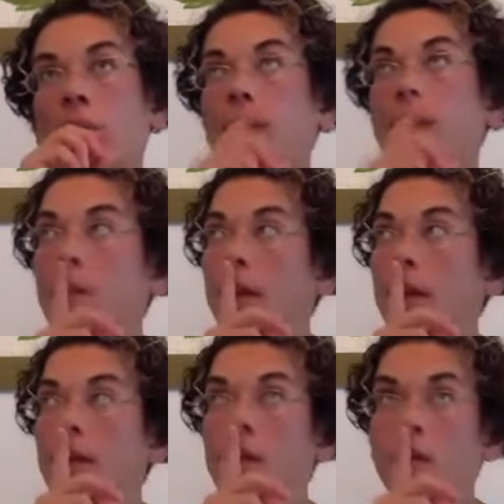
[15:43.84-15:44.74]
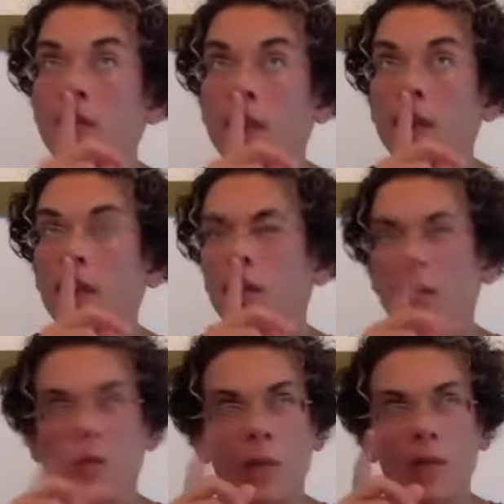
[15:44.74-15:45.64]
uh, activity.
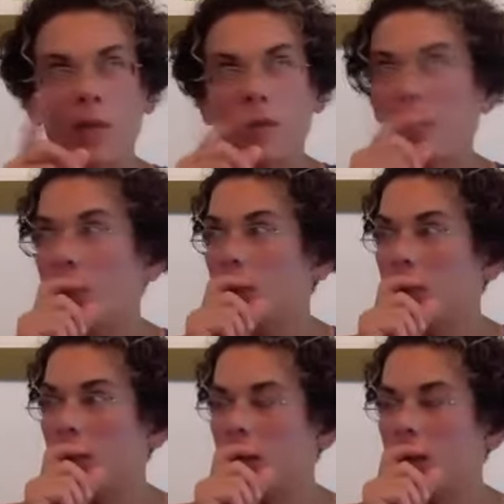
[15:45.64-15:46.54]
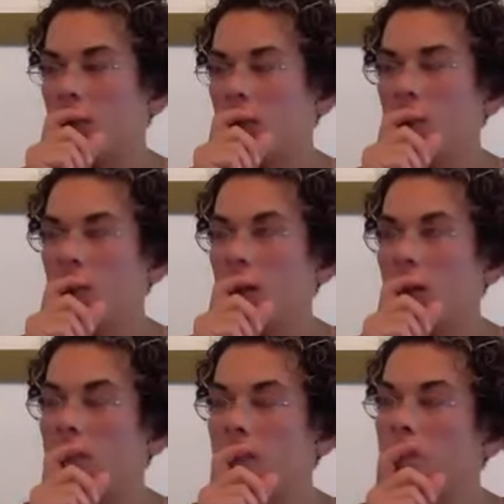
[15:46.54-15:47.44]
I'm going to use that word. Uh, not,
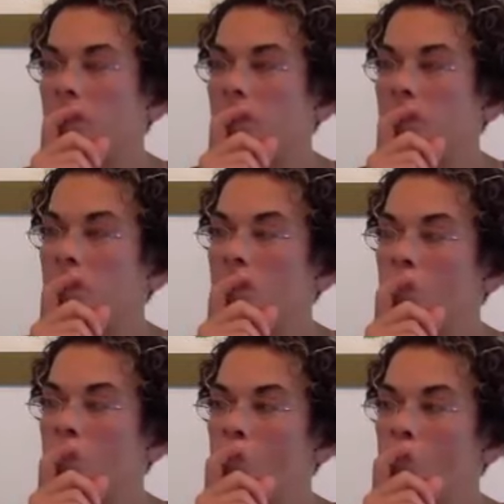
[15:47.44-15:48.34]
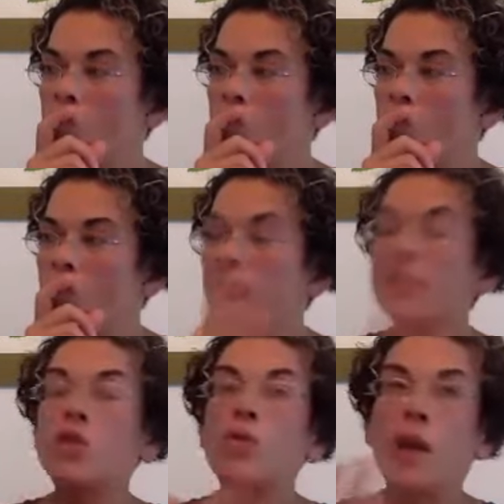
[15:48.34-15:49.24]
um,
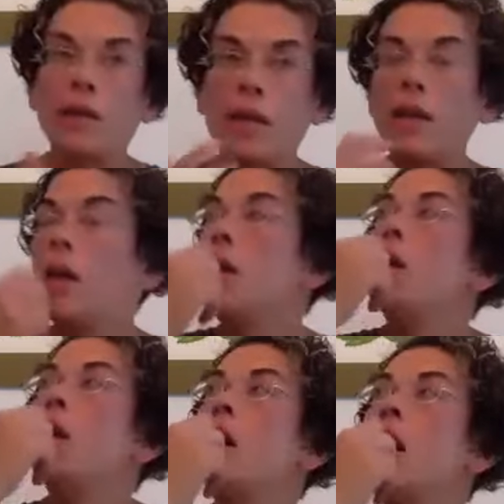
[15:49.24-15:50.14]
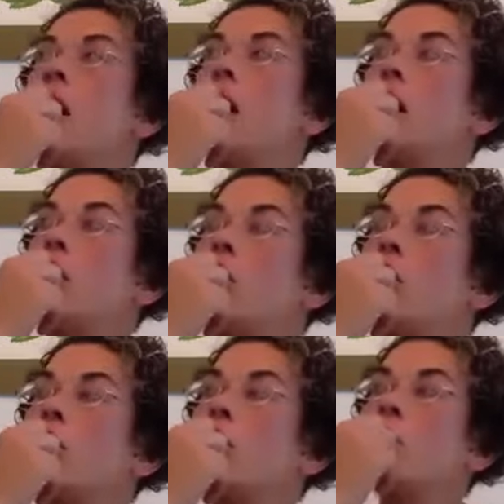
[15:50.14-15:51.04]
sexuality, uh,
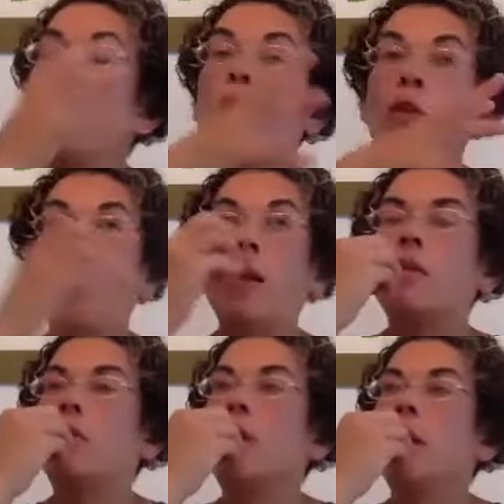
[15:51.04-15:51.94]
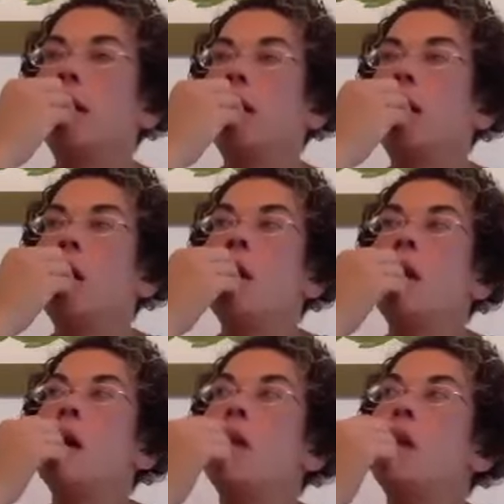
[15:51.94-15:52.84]
one way, right?
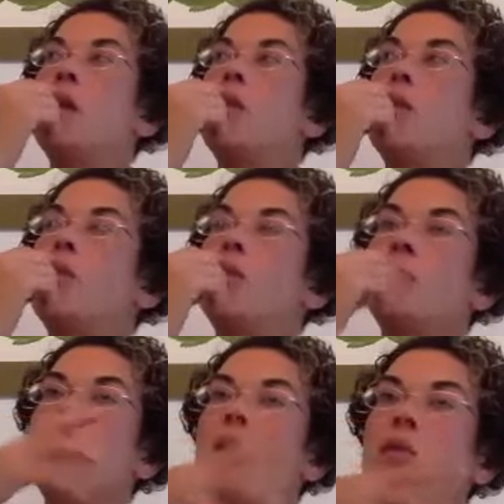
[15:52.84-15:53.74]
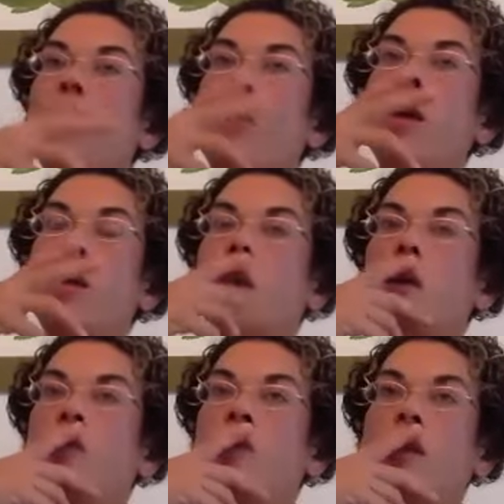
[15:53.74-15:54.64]
And then there's another way
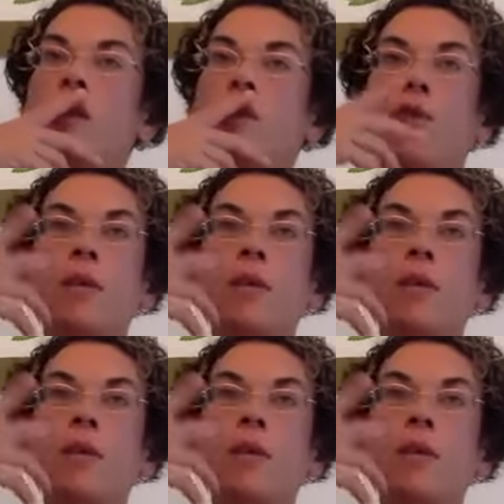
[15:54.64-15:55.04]
in which, for